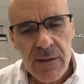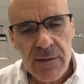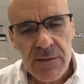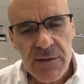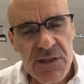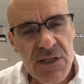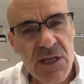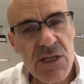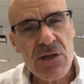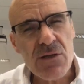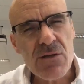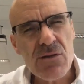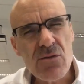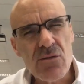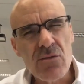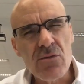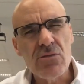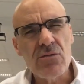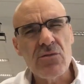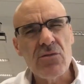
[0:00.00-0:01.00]
decisions
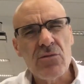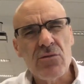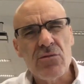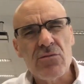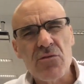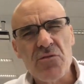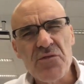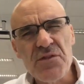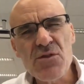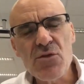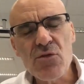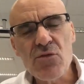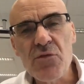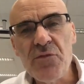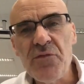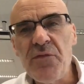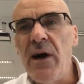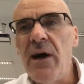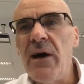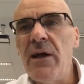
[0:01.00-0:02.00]
to resort to
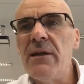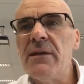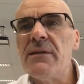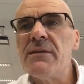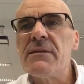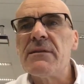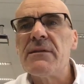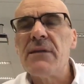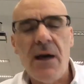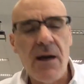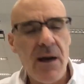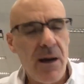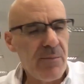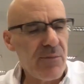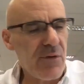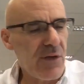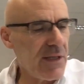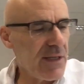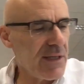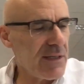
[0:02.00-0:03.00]
violence are
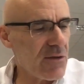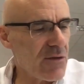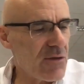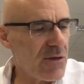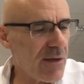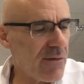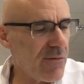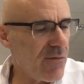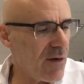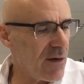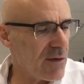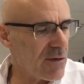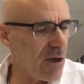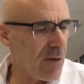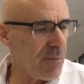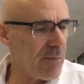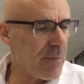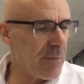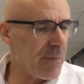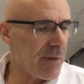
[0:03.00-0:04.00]
pretty interesting for our
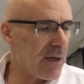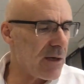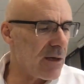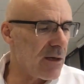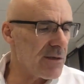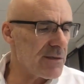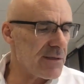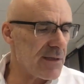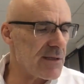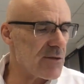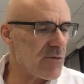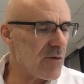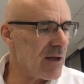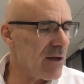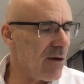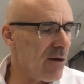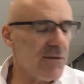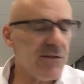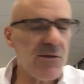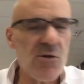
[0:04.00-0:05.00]
topic, because Israel
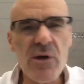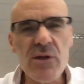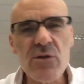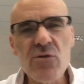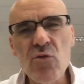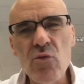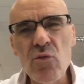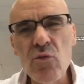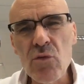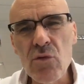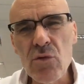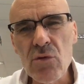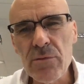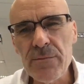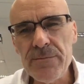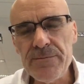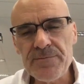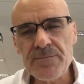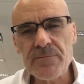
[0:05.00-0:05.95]
also went to war